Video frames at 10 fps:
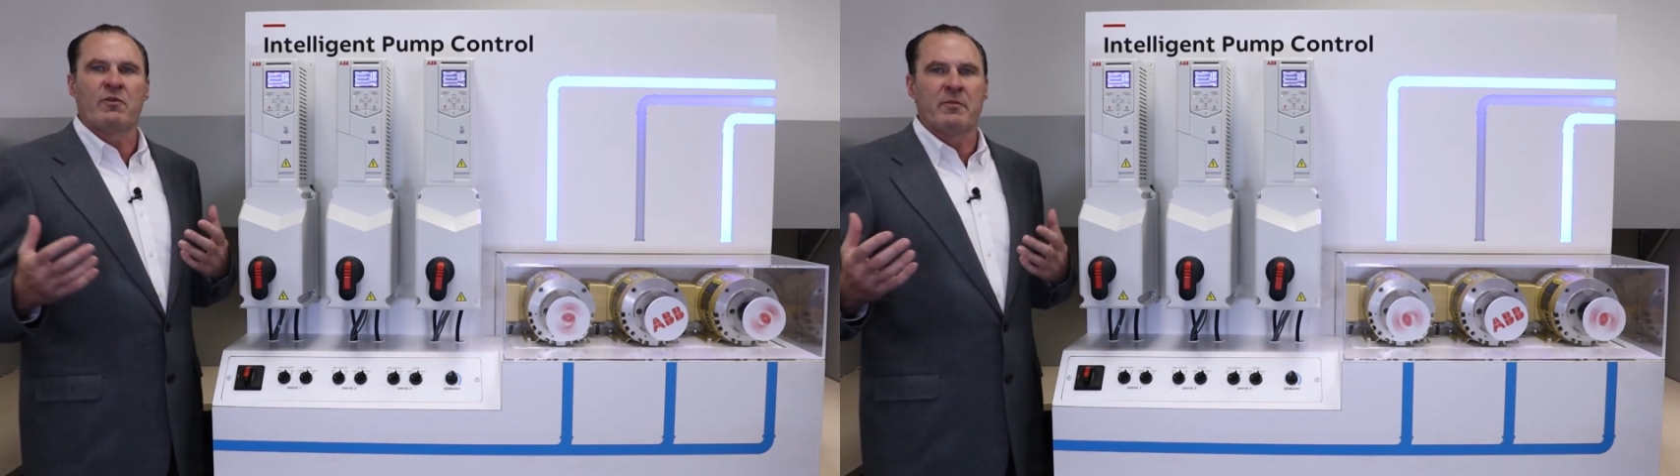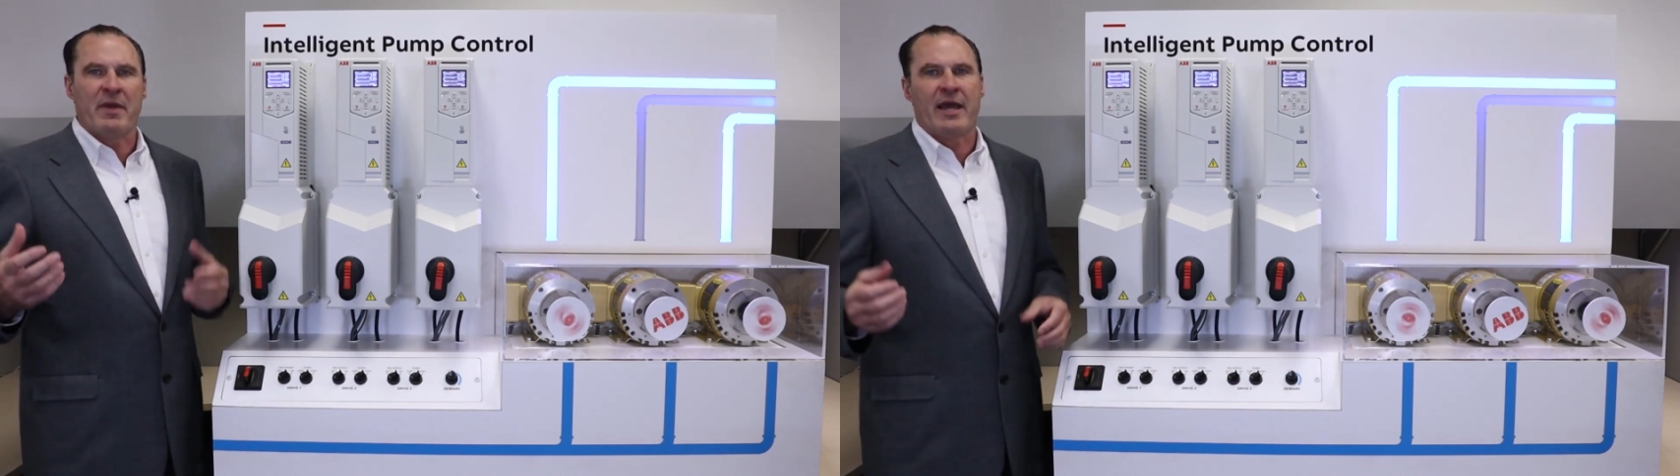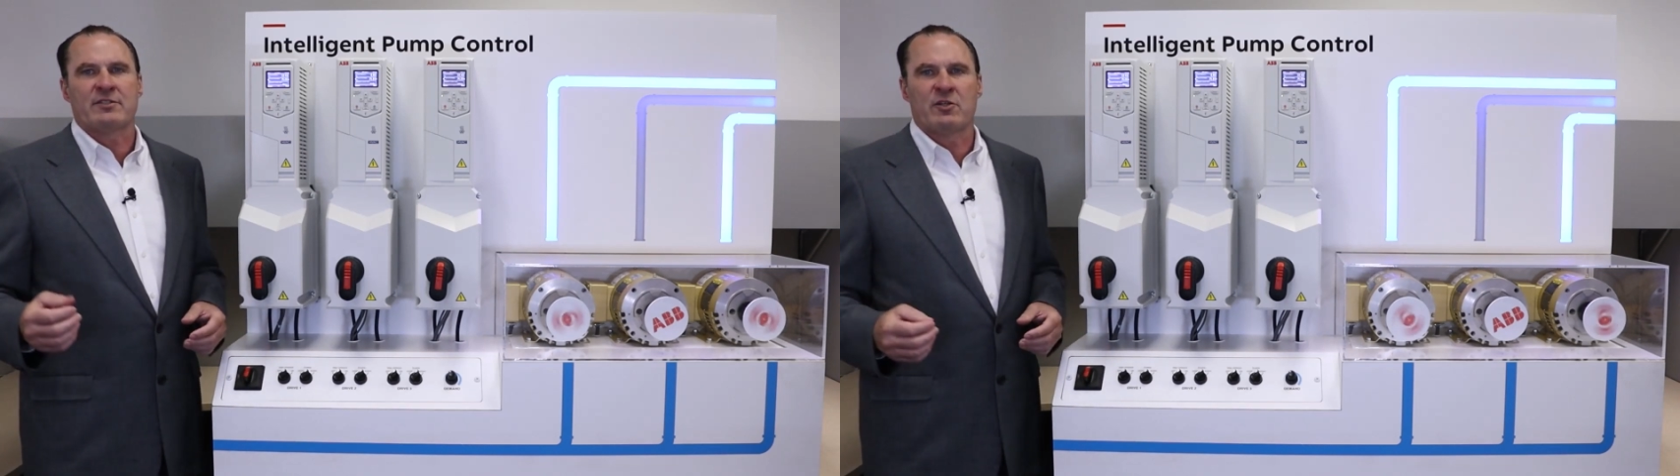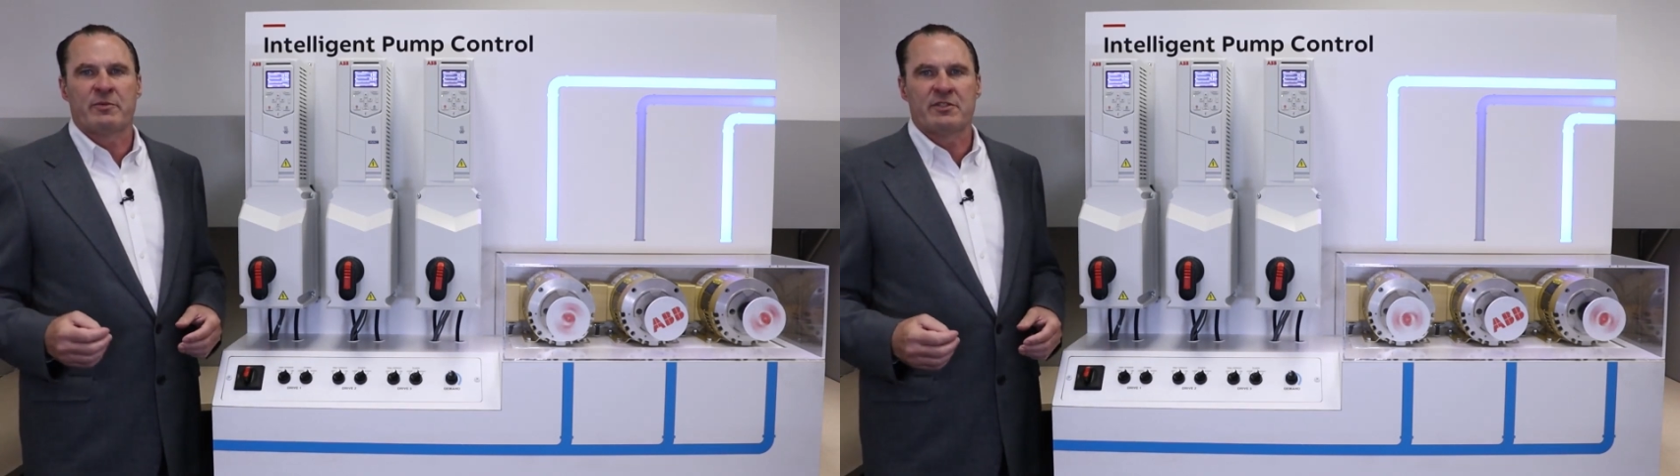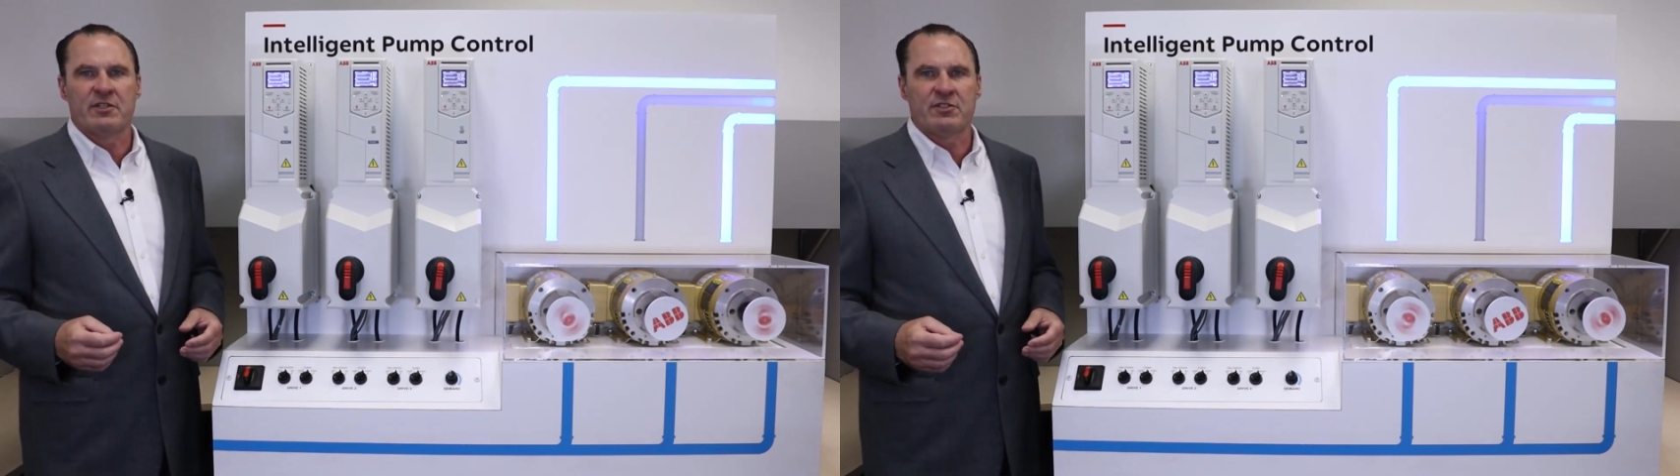the master
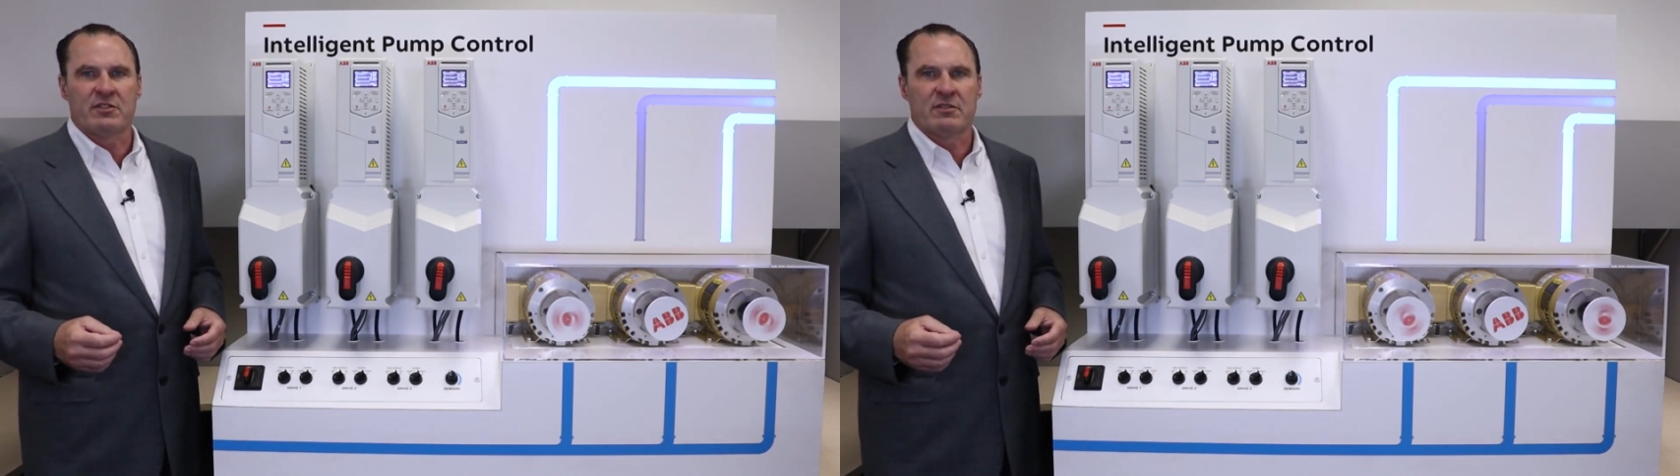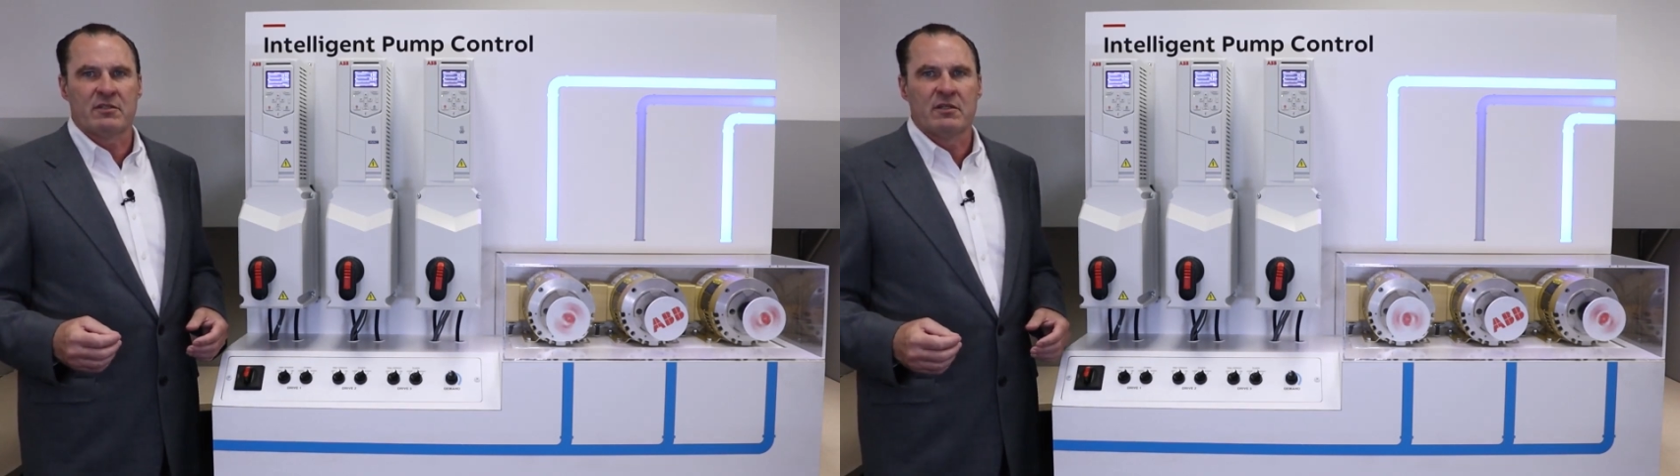position.